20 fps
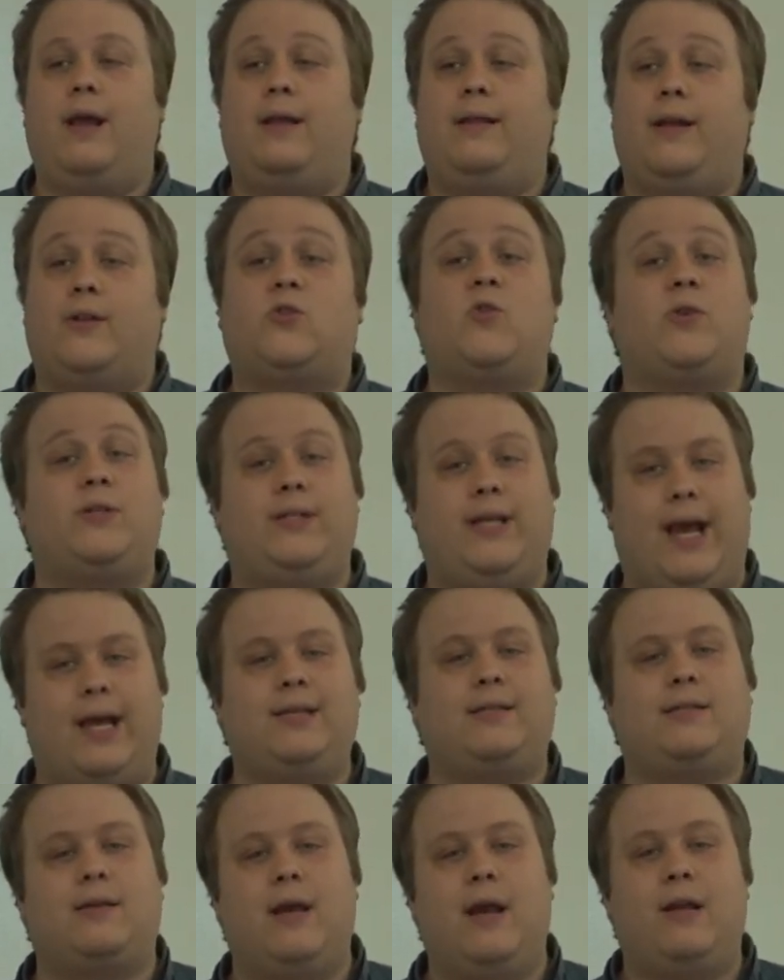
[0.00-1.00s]
The answer is
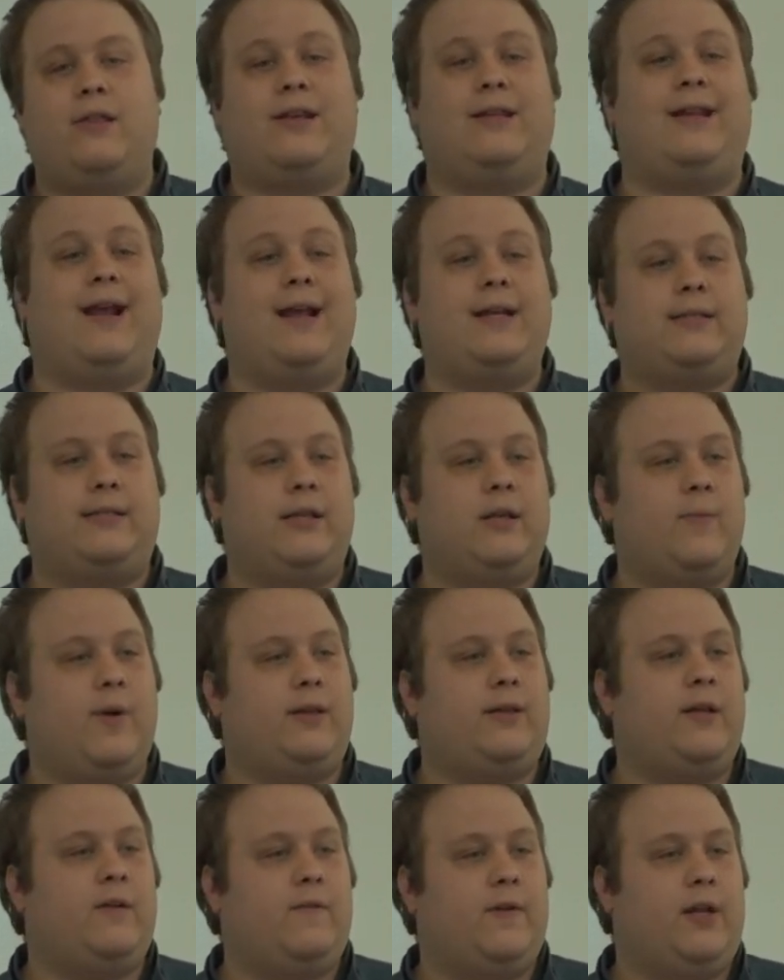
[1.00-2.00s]
yes. The nice thing
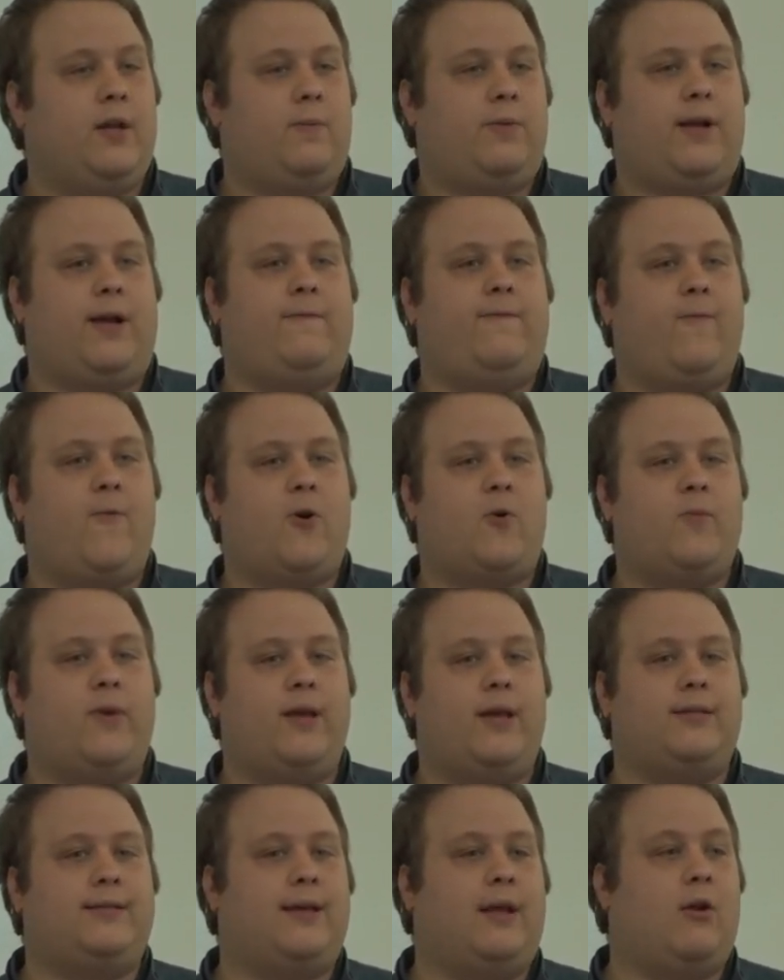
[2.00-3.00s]
about the NVIDIA platform
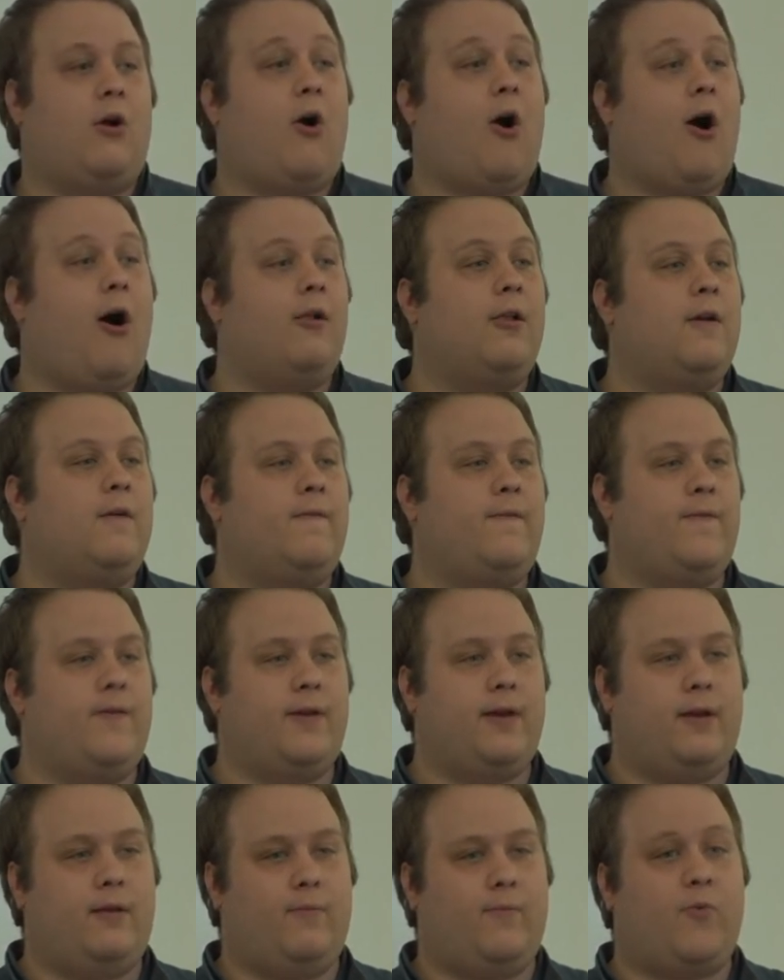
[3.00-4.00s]
is that all of
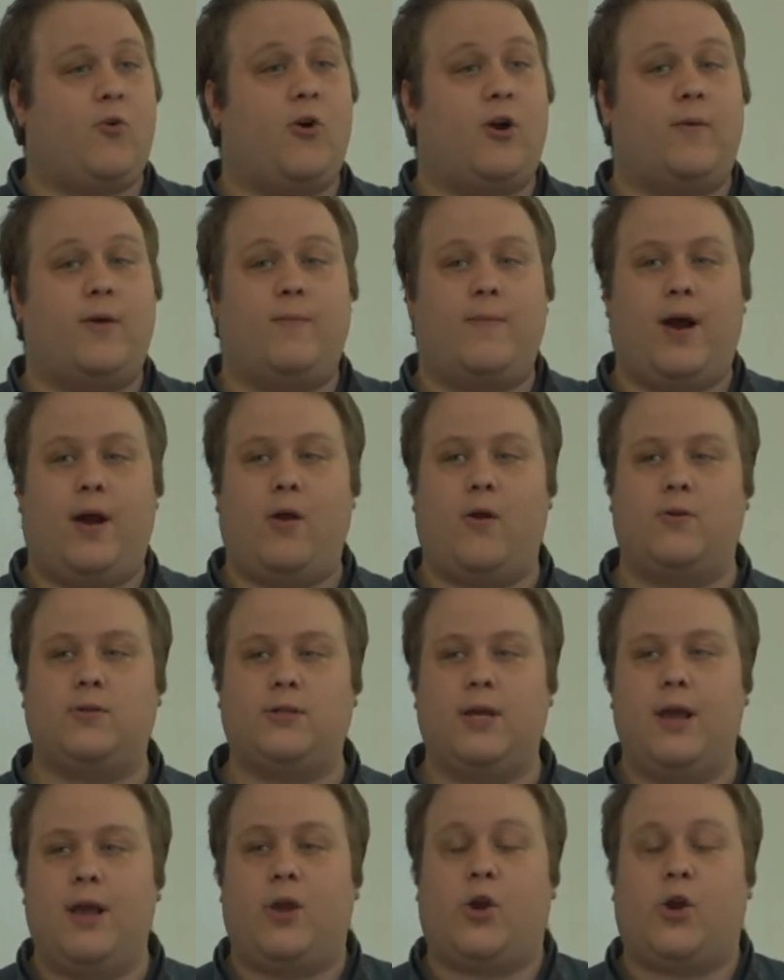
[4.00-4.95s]
the programming models